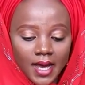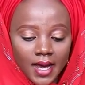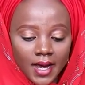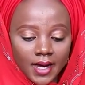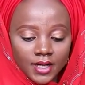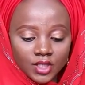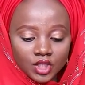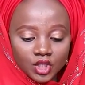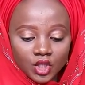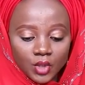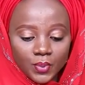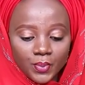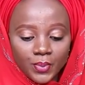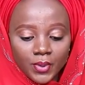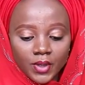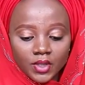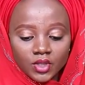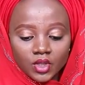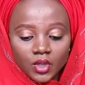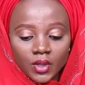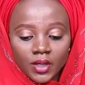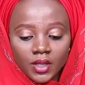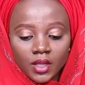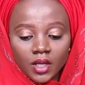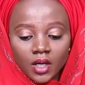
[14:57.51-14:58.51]
as
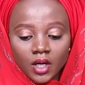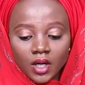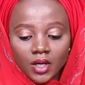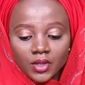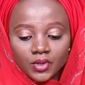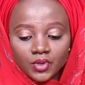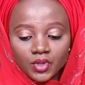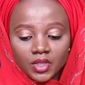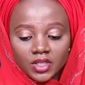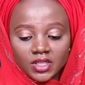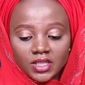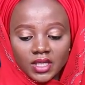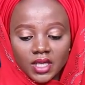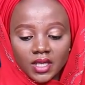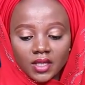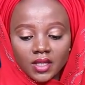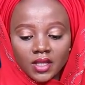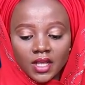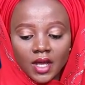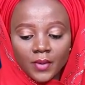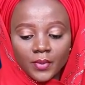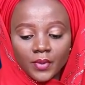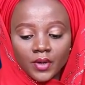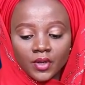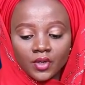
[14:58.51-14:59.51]
report on the country's
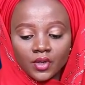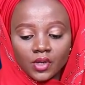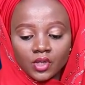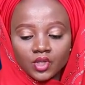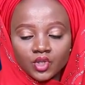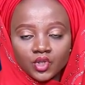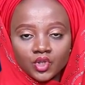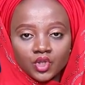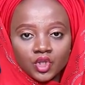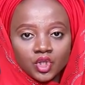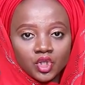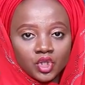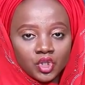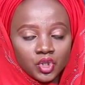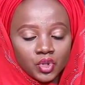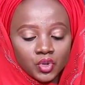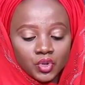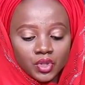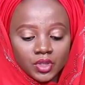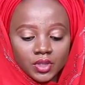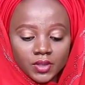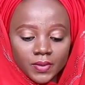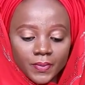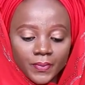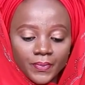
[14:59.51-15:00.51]
kidnap industry
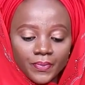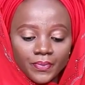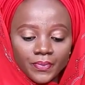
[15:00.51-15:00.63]
shows.